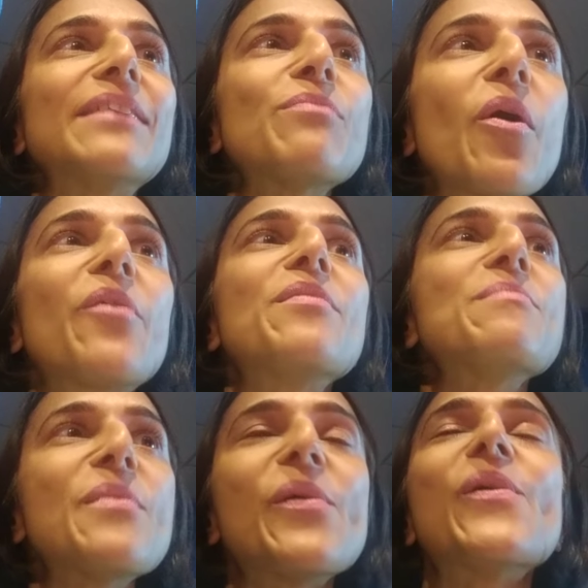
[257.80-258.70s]
more
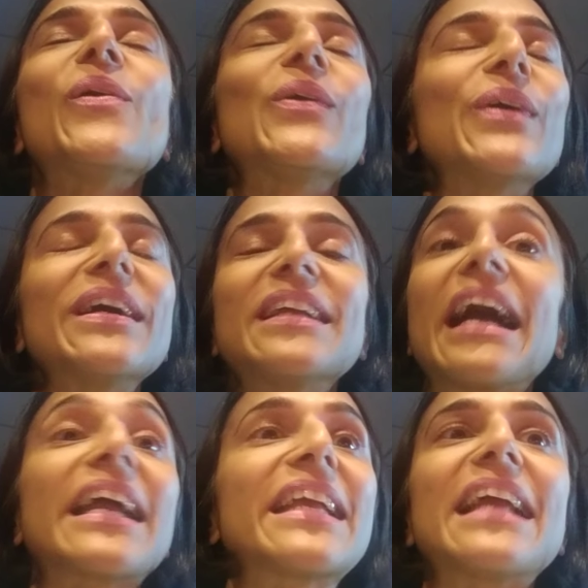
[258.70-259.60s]
and more,
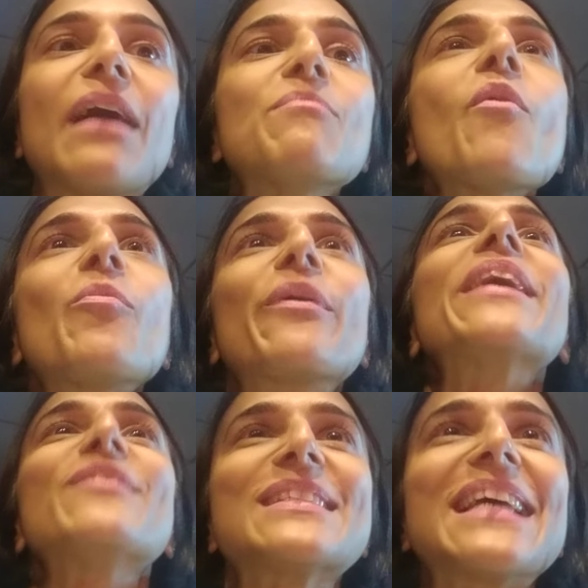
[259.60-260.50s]
I'm more
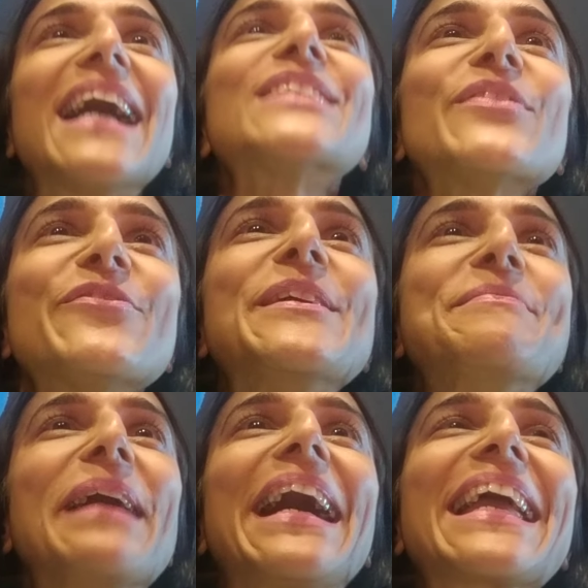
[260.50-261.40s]
braver to ask for
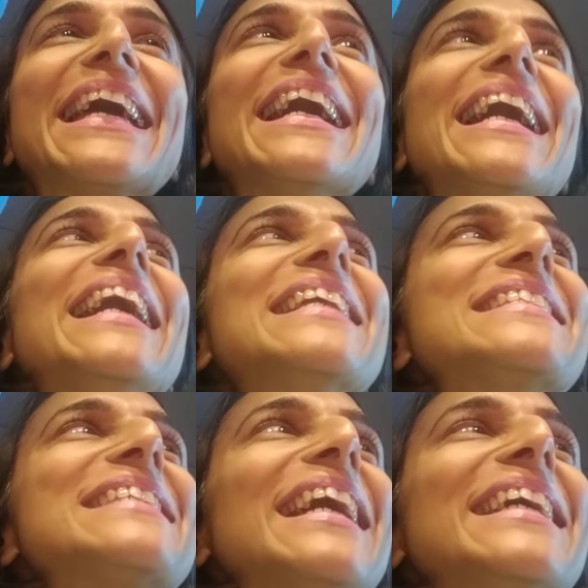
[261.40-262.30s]
feedback.
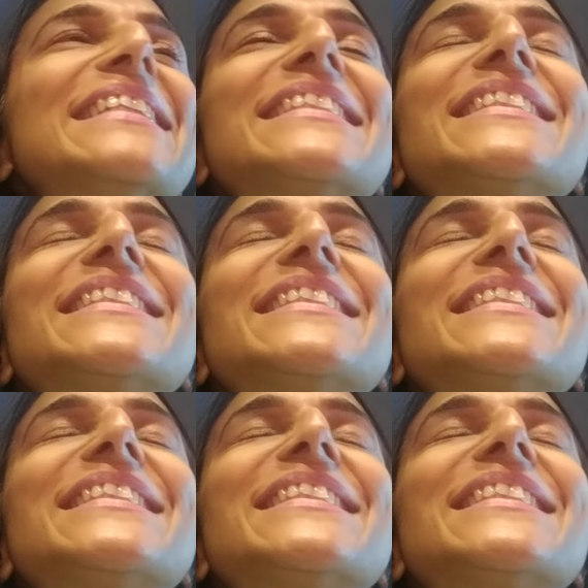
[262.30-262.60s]
And it's